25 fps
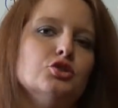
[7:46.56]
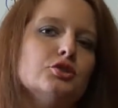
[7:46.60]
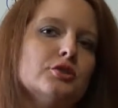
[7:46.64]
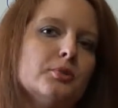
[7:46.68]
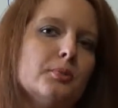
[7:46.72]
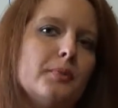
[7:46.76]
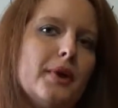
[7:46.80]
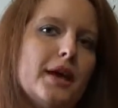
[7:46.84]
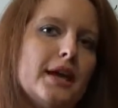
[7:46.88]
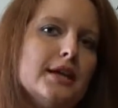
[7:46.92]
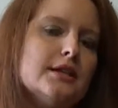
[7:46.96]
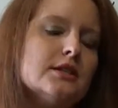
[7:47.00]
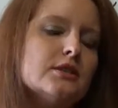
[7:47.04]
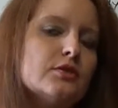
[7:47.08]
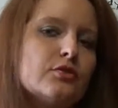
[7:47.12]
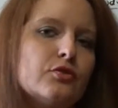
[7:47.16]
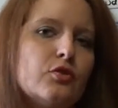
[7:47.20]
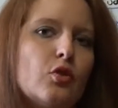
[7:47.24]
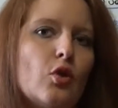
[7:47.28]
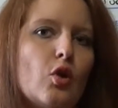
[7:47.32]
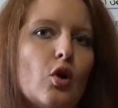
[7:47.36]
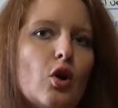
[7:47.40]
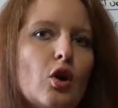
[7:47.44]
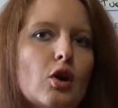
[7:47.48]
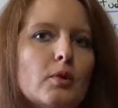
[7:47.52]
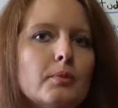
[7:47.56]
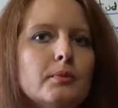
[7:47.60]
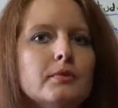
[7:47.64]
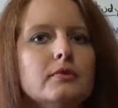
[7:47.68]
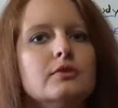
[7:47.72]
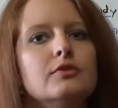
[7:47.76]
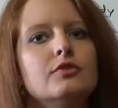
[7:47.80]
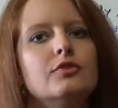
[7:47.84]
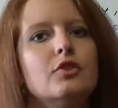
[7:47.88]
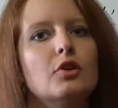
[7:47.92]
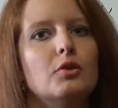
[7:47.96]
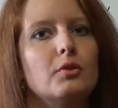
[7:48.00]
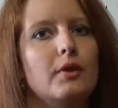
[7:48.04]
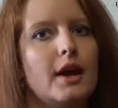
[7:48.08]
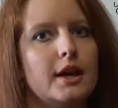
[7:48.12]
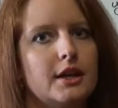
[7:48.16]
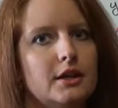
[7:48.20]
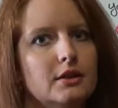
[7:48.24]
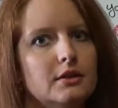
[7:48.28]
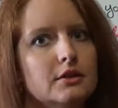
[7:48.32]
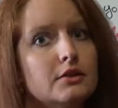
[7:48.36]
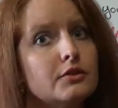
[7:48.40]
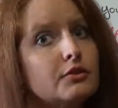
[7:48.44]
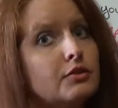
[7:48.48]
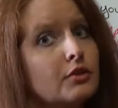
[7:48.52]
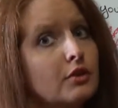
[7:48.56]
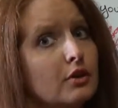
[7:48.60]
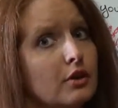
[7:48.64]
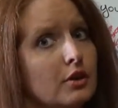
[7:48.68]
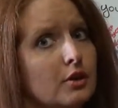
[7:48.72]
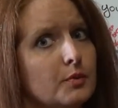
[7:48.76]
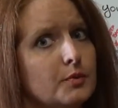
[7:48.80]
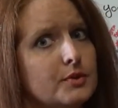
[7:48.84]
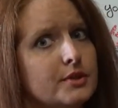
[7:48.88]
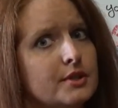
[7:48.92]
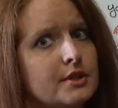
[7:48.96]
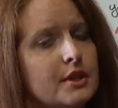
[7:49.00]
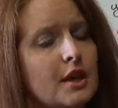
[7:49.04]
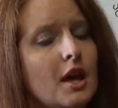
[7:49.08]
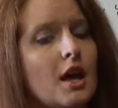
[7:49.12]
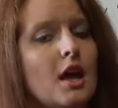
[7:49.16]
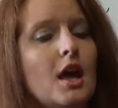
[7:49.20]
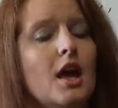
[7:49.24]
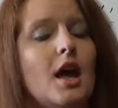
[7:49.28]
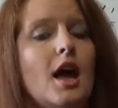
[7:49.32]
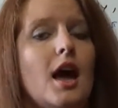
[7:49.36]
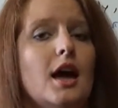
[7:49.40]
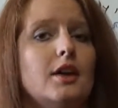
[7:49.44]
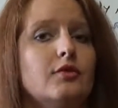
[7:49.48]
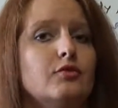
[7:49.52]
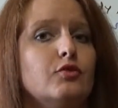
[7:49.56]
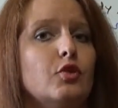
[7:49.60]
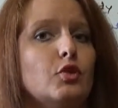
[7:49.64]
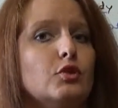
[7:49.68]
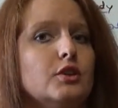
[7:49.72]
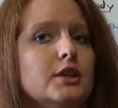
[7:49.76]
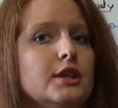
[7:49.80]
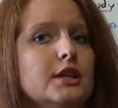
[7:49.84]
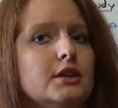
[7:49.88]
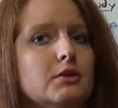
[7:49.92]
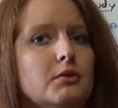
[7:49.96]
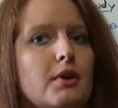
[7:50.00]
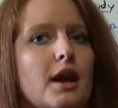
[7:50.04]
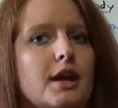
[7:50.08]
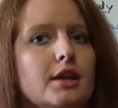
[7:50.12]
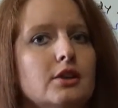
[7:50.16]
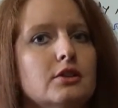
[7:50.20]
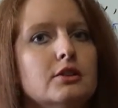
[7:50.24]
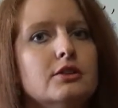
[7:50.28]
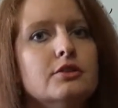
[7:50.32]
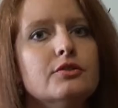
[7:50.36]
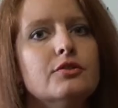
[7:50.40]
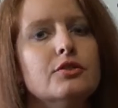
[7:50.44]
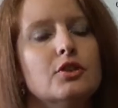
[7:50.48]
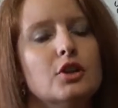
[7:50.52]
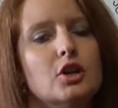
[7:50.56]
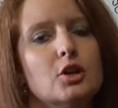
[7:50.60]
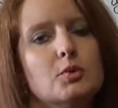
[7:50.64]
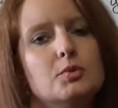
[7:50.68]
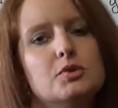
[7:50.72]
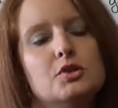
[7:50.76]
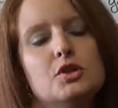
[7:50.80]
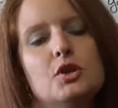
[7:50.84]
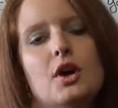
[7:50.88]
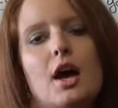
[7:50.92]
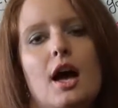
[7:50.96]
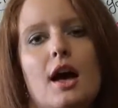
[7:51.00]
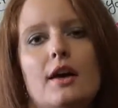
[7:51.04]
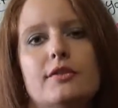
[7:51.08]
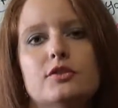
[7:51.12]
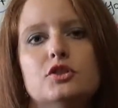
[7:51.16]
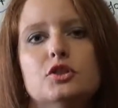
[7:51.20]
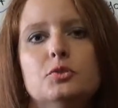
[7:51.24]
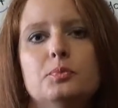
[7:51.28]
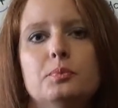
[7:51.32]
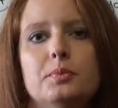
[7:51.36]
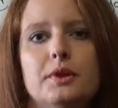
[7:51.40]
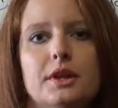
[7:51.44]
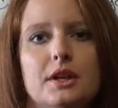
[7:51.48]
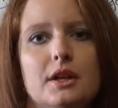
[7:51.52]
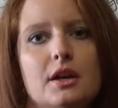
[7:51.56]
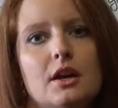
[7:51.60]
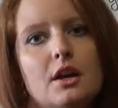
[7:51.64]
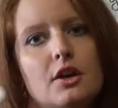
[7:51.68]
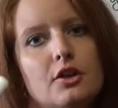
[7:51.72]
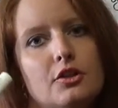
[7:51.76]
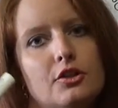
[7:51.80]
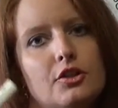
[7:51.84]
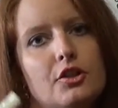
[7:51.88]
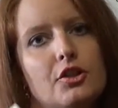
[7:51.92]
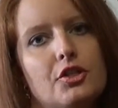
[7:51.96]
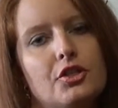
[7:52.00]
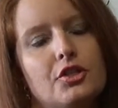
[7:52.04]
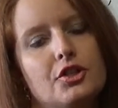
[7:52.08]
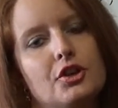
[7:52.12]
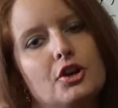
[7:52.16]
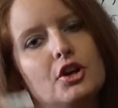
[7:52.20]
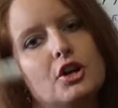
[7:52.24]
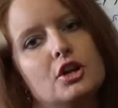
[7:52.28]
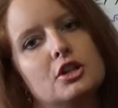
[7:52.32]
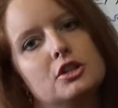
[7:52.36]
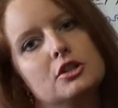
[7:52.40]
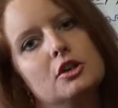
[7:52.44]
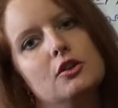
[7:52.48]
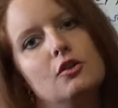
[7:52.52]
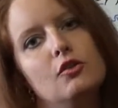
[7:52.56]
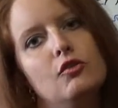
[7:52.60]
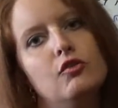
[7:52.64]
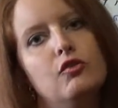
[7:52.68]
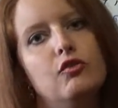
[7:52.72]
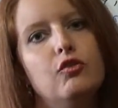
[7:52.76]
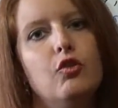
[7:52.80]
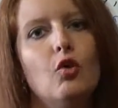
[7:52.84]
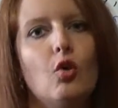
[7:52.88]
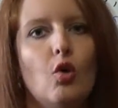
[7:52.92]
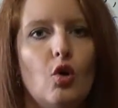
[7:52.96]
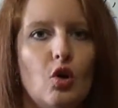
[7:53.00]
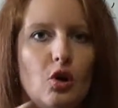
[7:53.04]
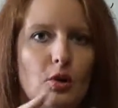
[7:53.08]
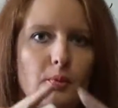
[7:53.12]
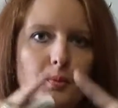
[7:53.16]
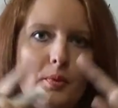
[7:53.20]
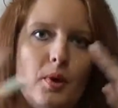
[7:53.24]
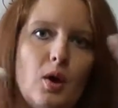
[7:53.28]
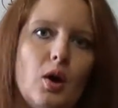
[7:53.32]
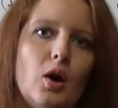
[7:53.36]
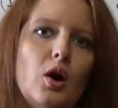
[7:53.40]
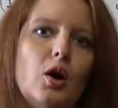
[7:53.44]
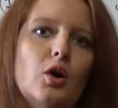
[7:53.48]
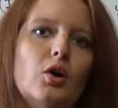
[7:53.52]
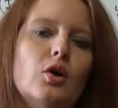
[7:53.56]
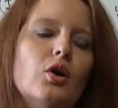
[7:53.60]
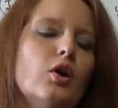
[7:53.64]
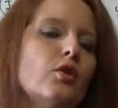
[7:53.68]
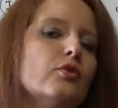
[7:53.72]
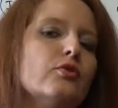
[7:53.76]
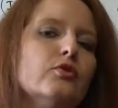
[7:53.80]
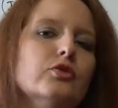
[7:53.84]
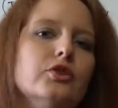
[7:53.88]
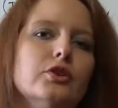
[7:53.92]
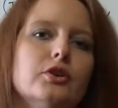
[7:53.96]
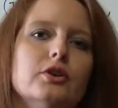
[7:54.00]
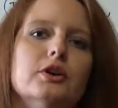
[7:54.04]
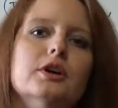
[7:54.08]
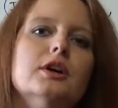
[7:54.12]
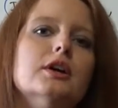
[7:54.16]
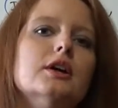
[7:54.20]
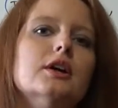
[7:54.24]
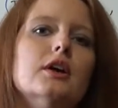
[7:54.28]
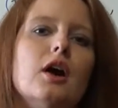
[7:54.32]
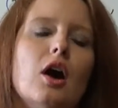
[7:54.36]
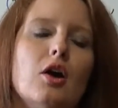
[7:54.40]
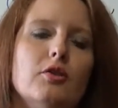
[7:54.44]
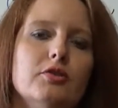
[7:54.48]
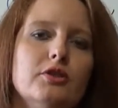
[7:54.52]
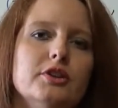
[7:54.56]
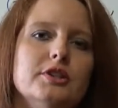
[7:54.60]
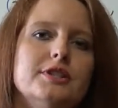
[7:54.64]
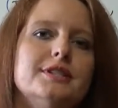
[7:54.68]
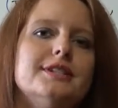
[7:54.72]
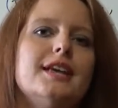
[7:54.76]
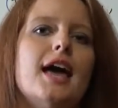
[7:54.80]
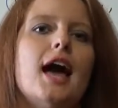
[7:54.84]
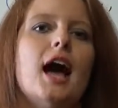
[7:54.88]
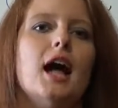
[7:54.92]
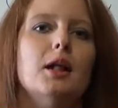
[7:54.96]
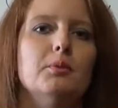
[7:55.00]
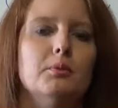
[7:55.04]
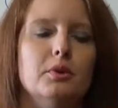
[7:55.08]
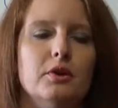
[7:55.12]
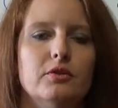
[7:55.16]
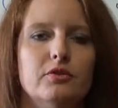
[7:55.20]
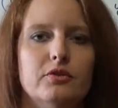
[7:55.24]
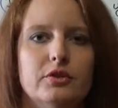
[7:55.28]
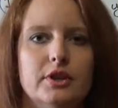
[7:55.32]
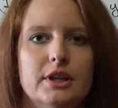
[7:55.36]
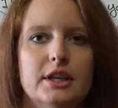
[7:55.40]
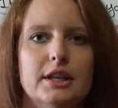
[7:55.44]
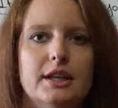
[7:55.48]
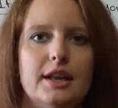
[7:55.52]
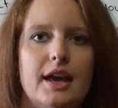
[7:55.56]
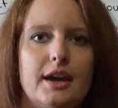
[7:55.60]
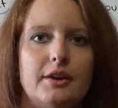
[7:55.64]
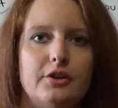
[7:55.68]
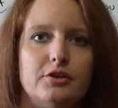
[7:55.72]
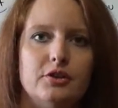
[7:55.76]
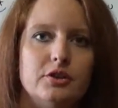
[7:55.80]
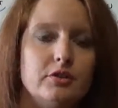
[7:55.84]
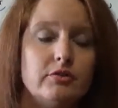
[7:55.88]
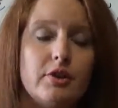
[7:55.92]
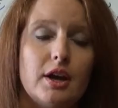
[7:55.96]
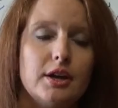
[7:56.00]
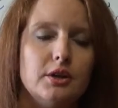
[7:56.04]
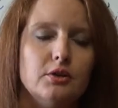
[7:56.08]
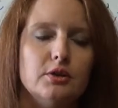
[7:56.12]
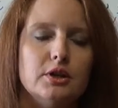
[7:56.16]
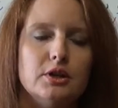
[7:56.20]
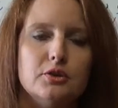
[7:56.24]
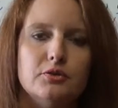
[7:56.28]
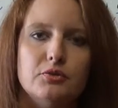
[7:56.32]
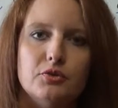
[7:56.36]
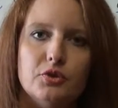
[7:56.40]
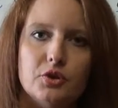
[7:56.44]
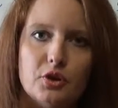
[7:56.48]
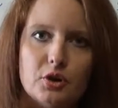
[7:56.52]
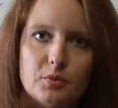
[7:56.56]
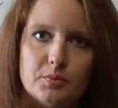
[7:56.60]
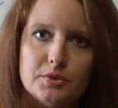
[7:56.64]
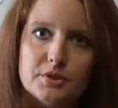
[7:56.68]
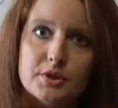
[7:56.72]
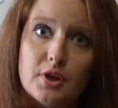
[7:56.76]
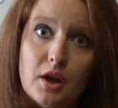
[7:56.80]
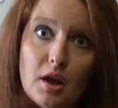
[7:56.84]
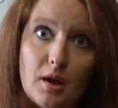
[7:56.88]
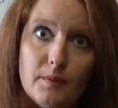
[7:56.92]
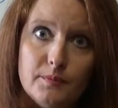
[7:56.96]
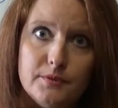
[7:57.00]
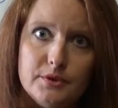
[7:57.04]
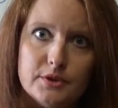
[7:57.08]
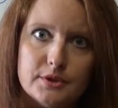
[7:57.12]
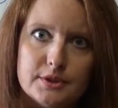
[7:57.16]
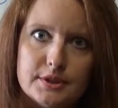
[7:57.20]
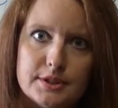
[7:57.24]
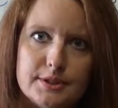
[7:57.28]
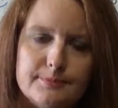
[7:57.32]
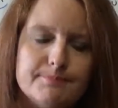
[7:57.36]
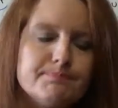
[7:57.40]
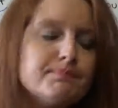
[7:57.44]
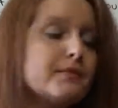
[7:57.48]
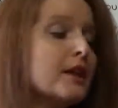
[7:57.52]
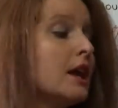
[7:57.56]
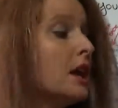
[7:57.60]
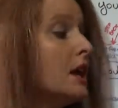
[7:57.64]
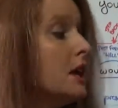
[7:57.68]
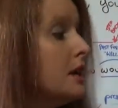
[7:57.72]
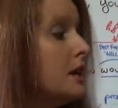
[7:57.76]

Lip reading: to the base form for regular verbs. And for irregular verbs, you have to pick the third form of the tab of irregular verbs, obviously.